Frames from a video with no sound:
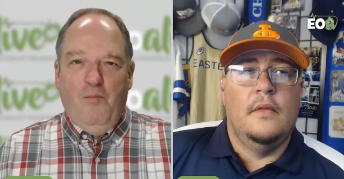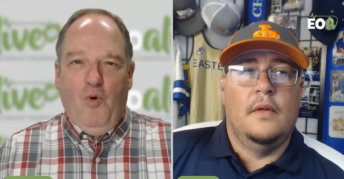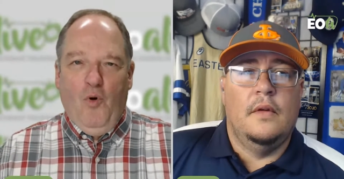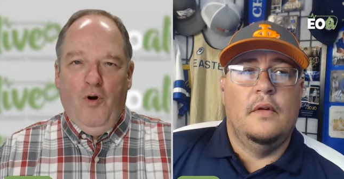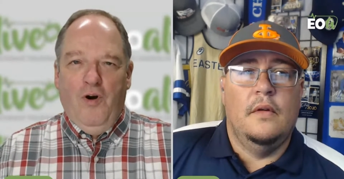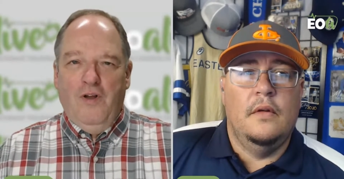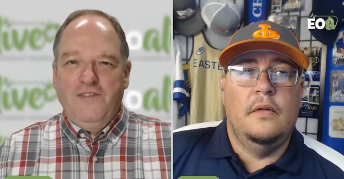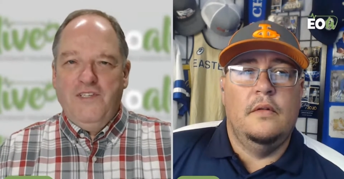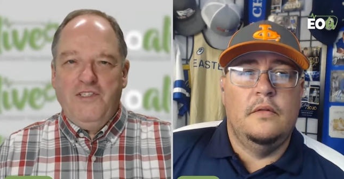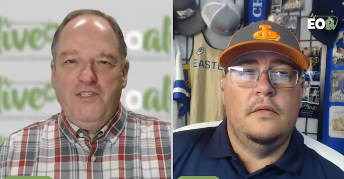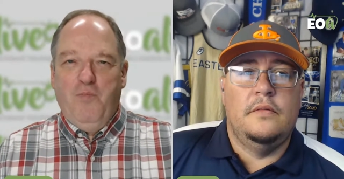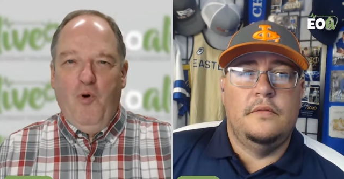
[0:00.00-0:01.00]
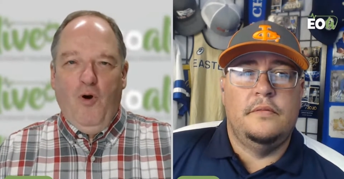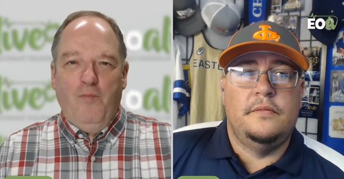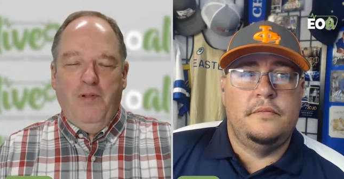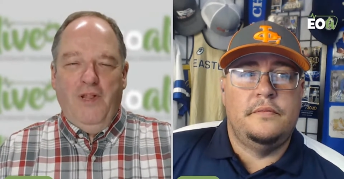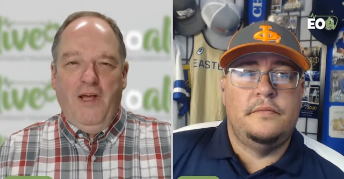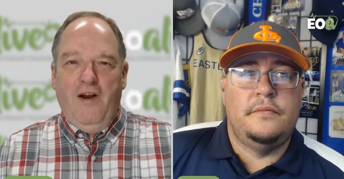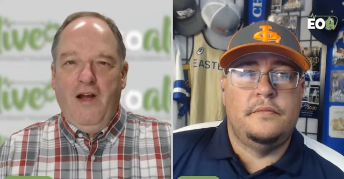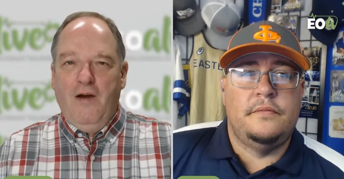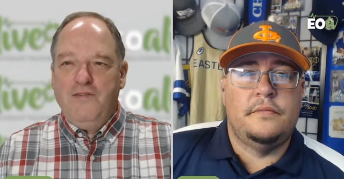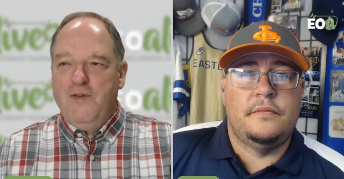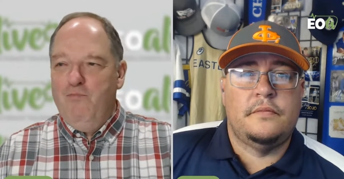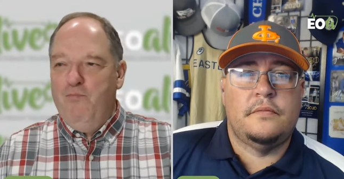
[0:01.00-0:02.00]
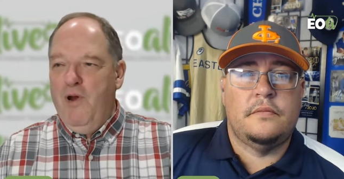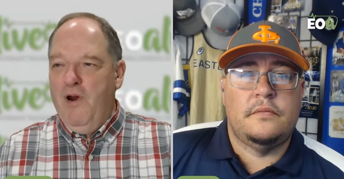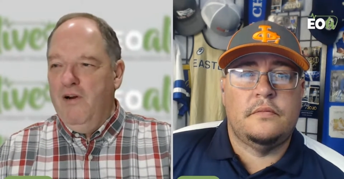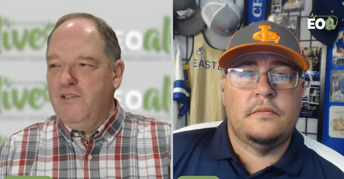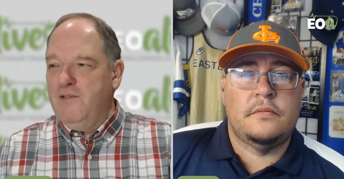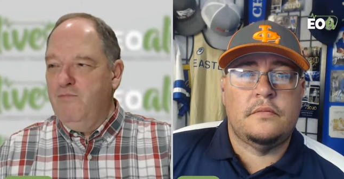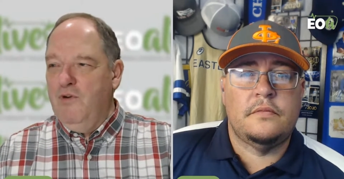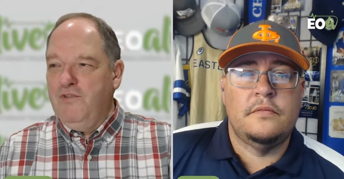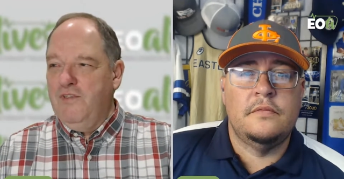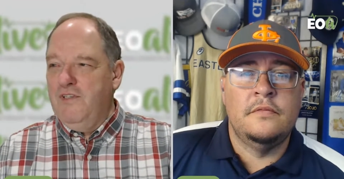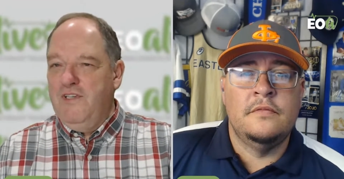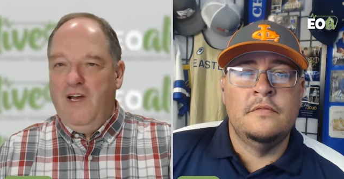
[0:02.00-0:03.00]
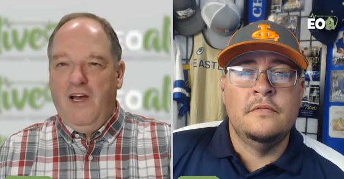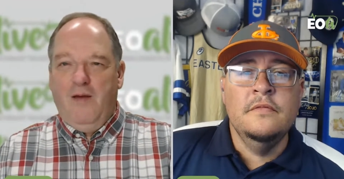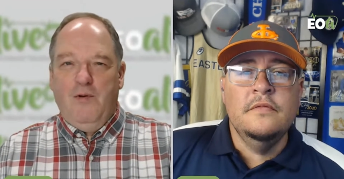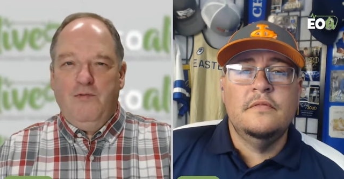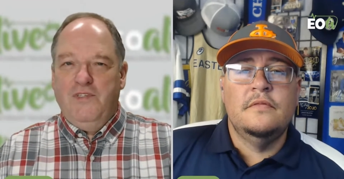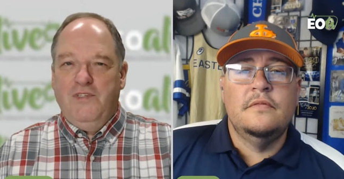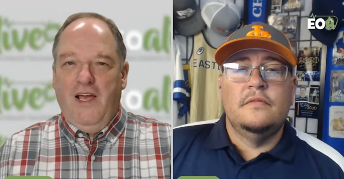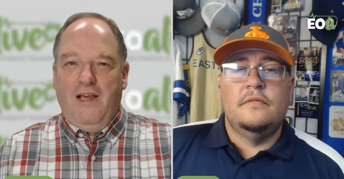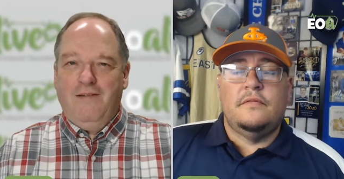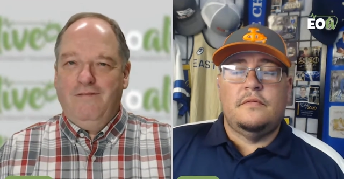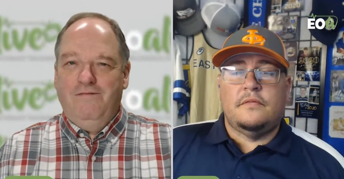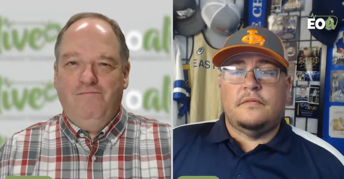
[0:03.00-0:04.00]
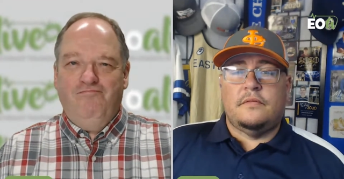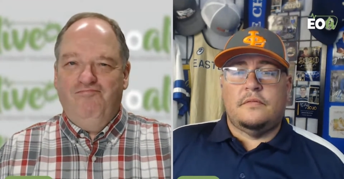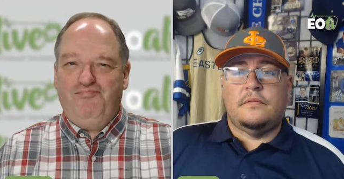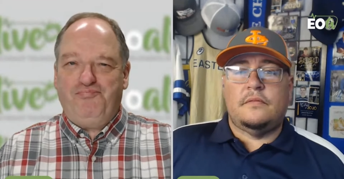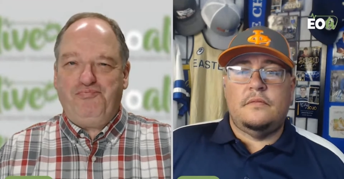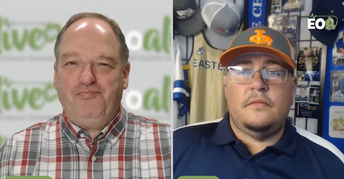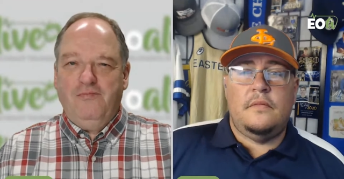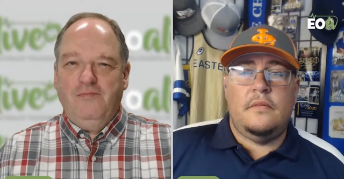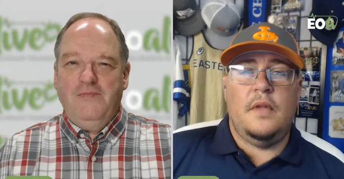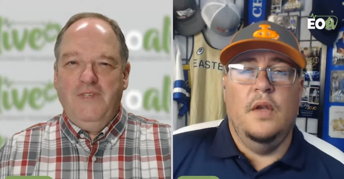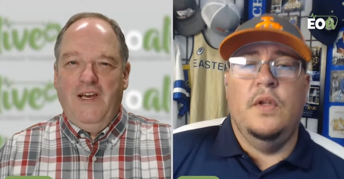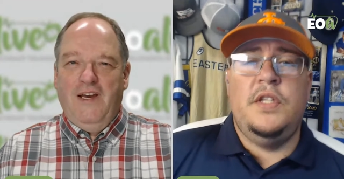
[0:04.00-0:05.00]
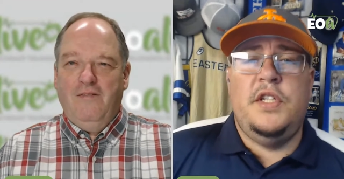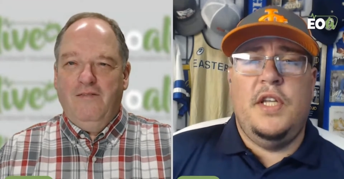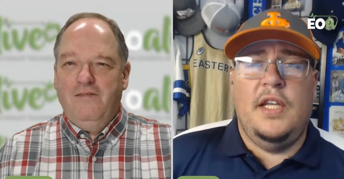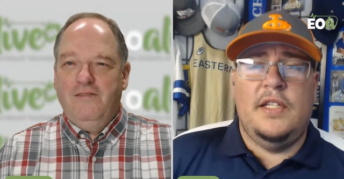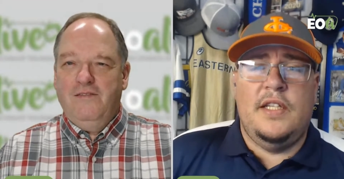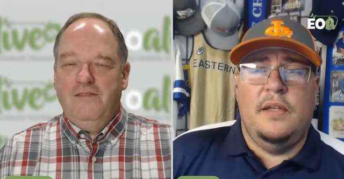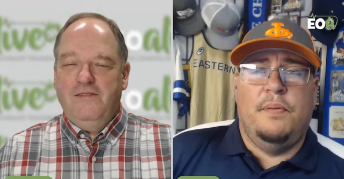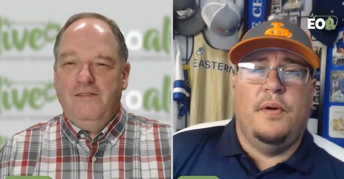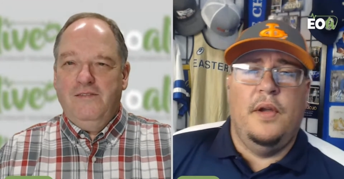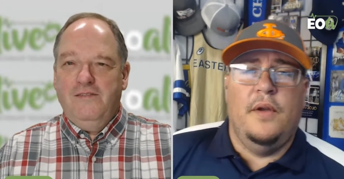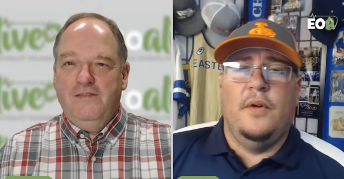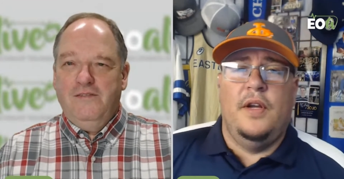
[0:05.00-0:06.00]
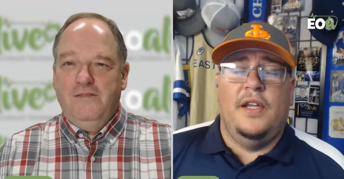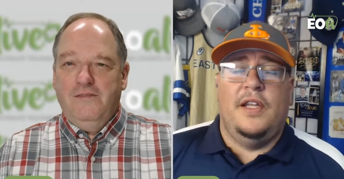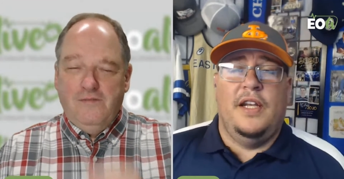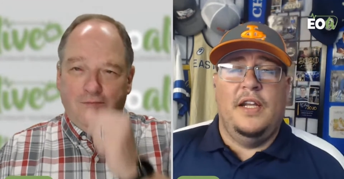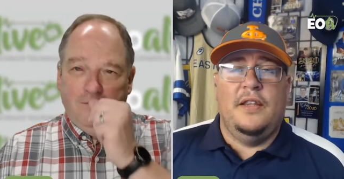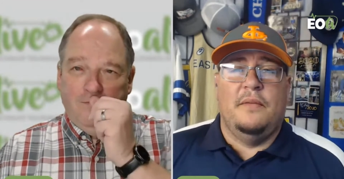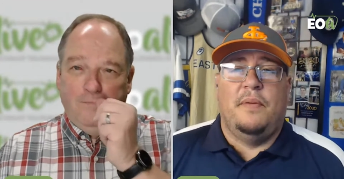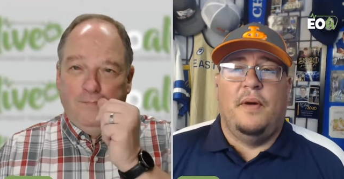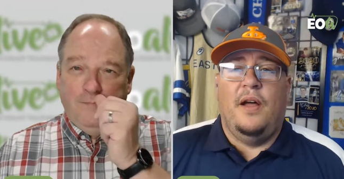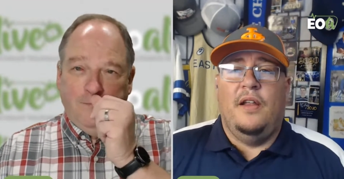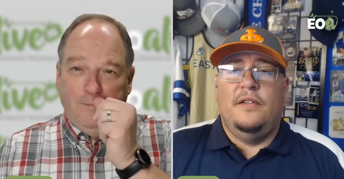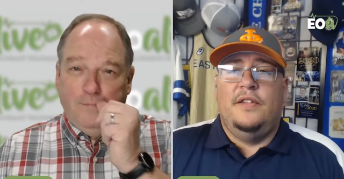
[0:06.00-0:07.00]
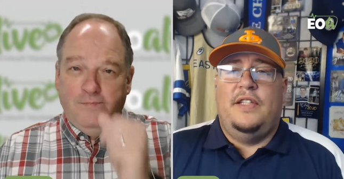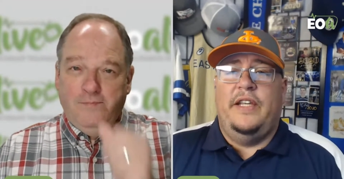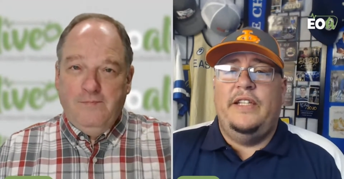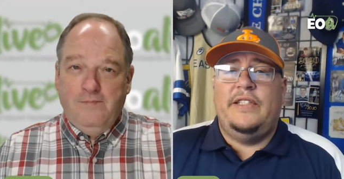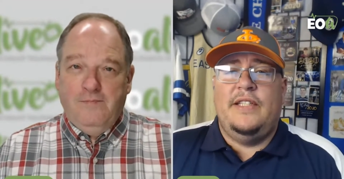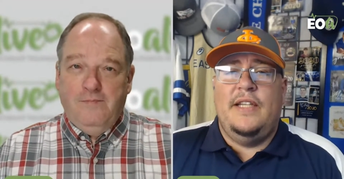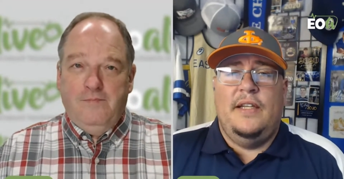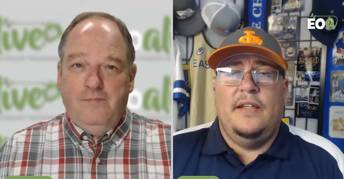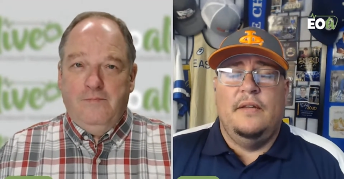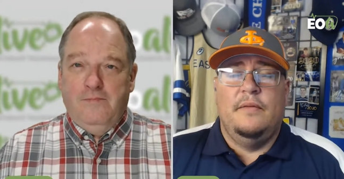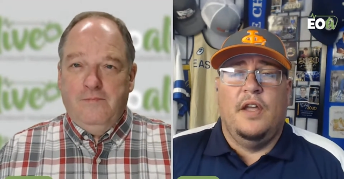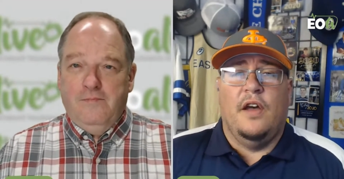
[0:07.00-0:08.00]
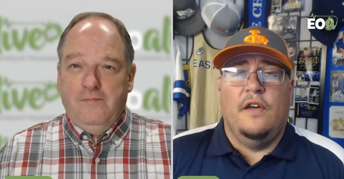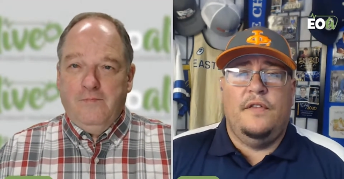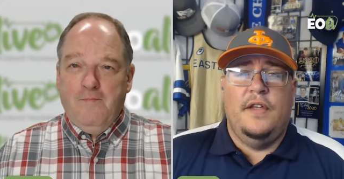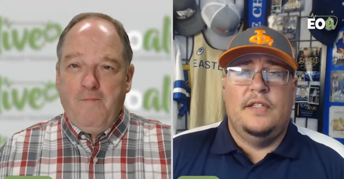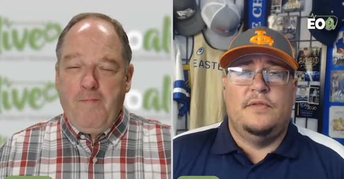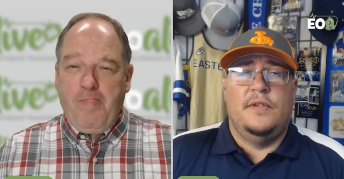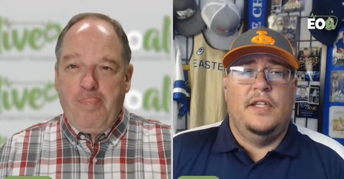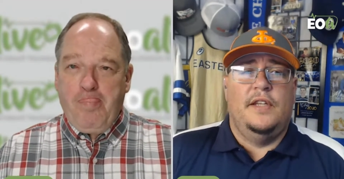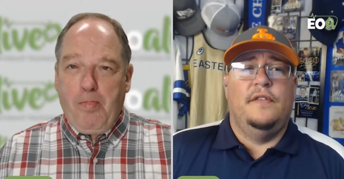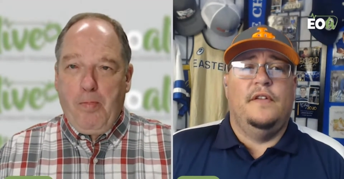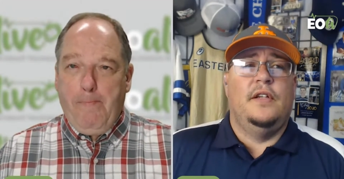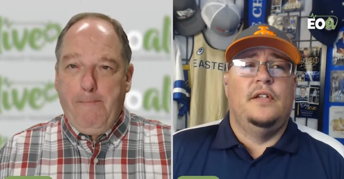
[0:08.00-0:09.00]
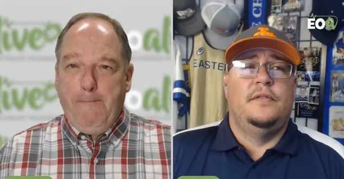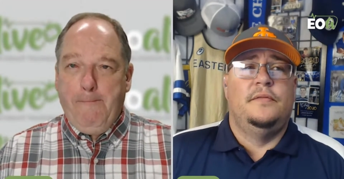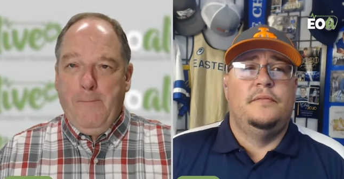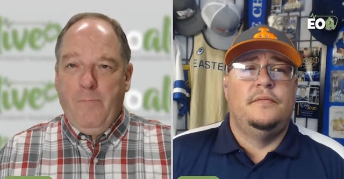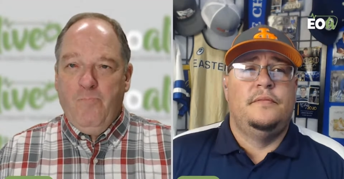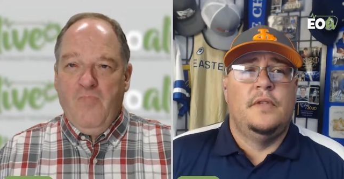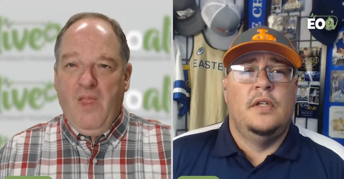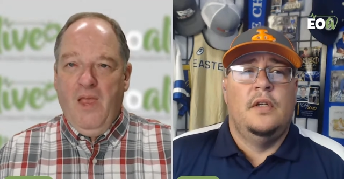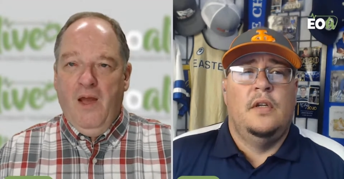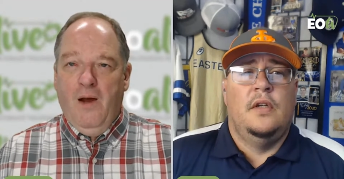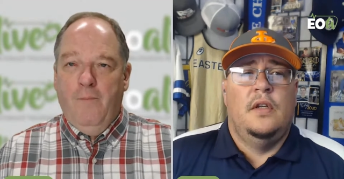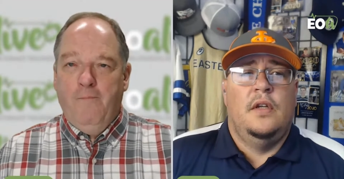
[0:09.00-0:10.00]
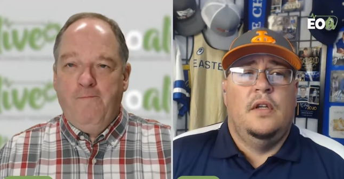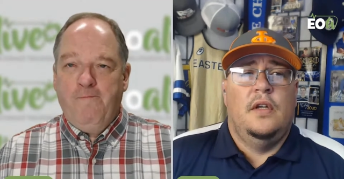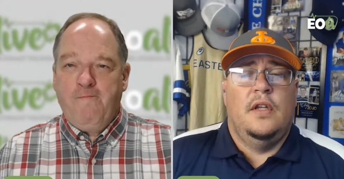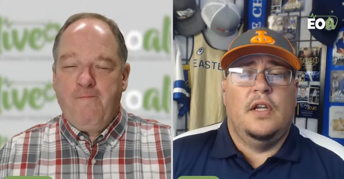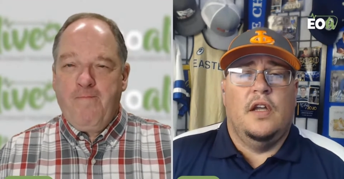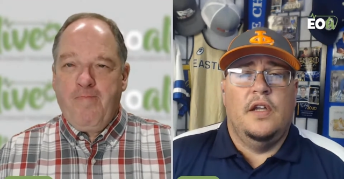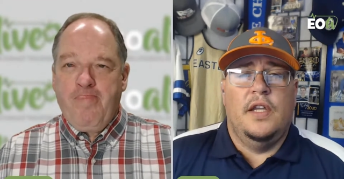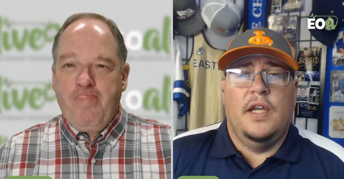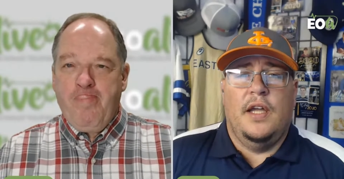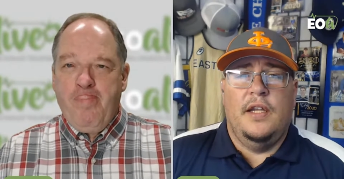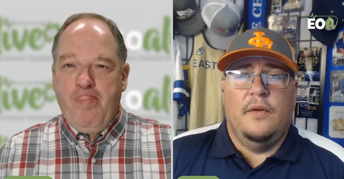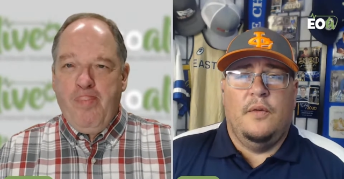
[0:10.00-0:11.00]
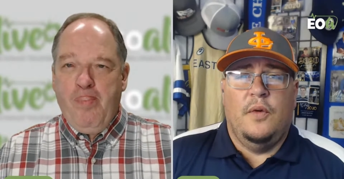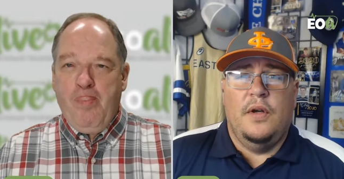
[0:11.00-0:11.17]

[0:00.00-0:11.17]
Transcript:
Speaker 1: poor such a poor player i was embarrassed most of the time it was like yeah. Once you
Speaker 2: get to the point where you can hit the ball decent, golf gets really fun. Yeah. Like all you got